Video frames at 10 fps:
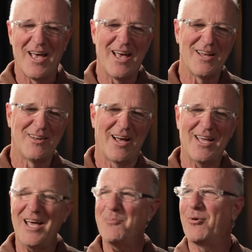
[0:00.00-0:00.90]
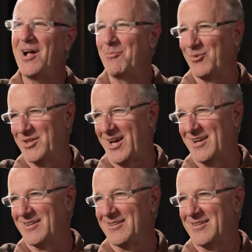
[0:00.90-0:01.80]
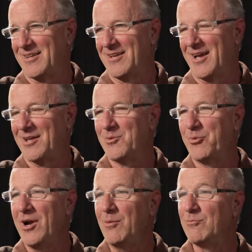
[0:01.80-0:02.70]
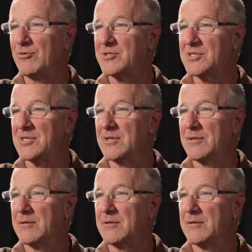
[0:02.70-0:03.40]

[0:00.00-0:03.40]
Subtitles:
and I had a problem with that. And the problem was